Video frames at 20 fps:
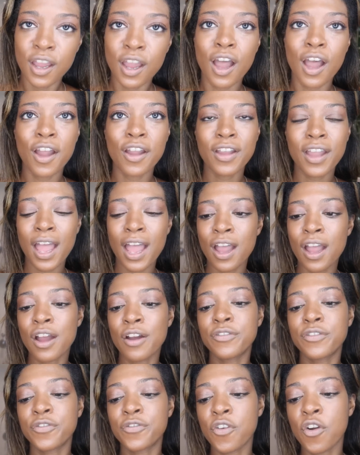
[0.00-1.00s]
I
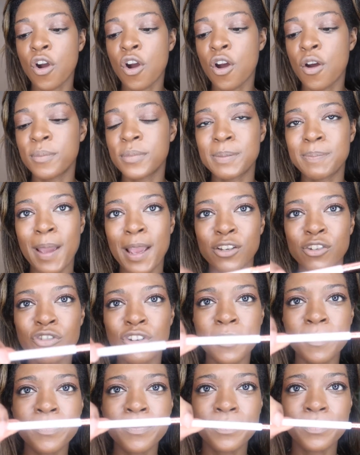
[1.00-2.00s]
have from
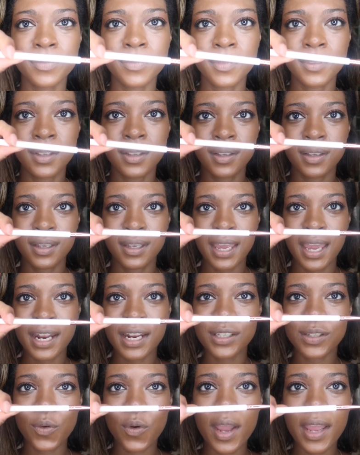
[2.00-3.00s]
Spectrum,
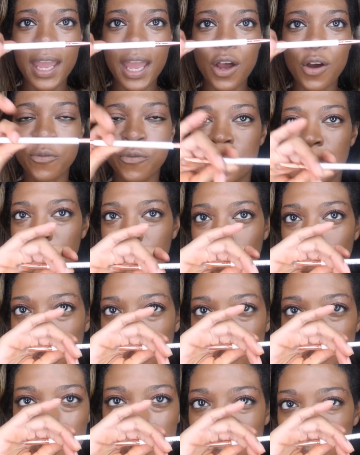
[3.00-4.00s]
and it's quite helpful for what
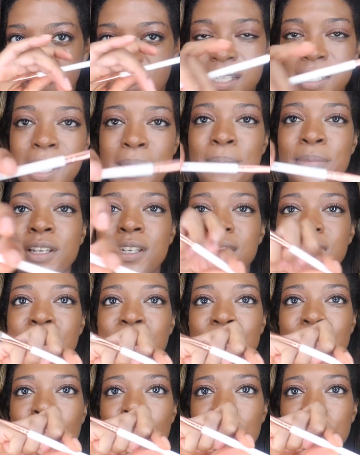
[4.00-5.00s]
I want to do today because
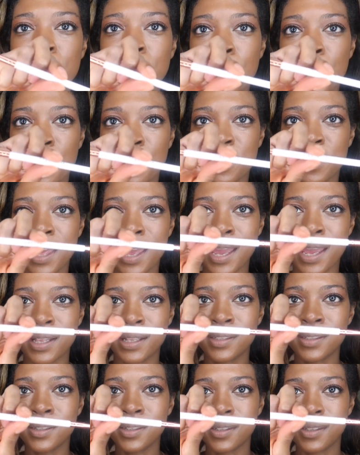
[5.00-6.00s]
it's got both
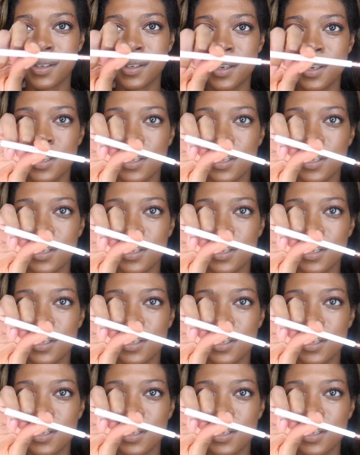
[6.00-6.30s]
ends.